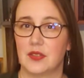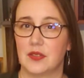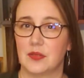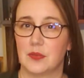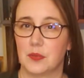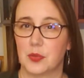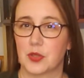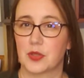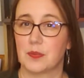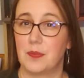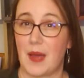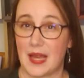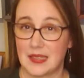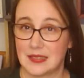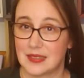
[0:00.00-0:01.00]
work
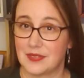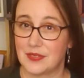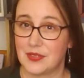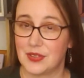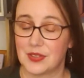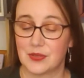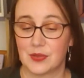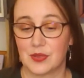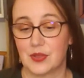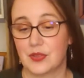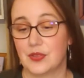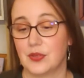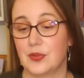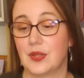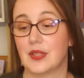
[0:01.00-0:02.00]
best if you can
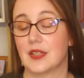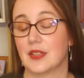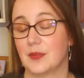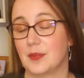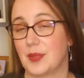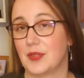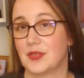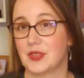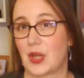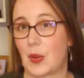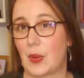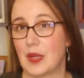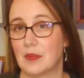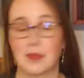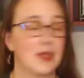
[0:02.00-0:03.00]
do a little bit of
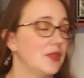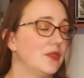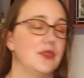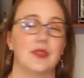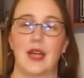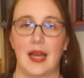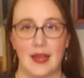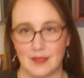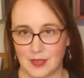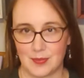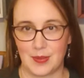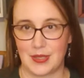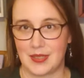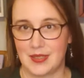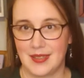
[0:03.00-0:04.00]
sewing, but you do not have to
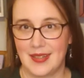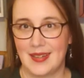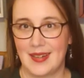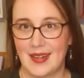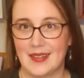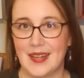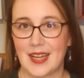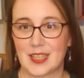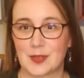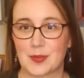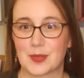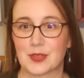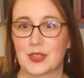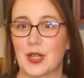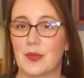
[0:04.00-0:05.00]
be an
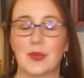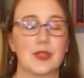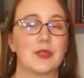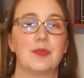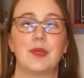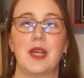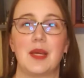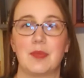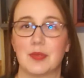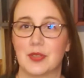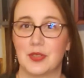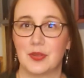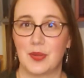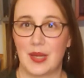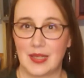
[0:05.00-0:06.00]
expert sewer to be able to
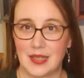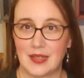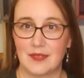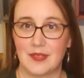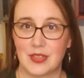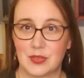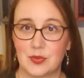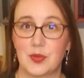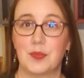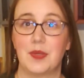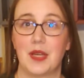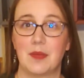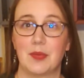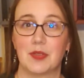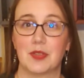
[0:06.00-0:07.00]
do any of this. We'll
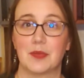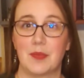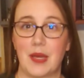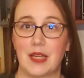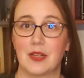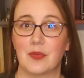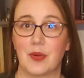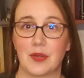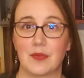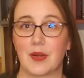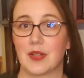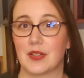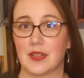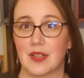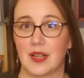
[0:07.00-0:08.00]
be able to make it one way
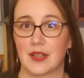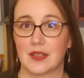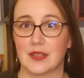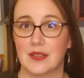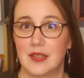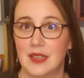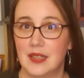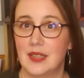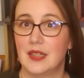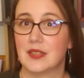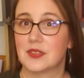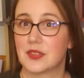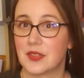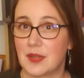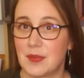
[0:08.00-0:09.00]
or another.
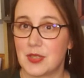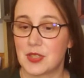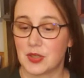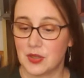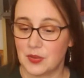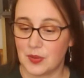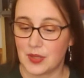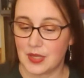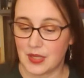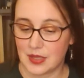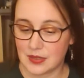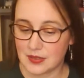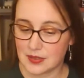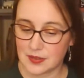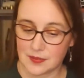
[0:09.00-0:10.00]
So let me show you what it
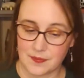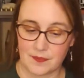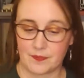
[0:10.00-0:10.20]
is.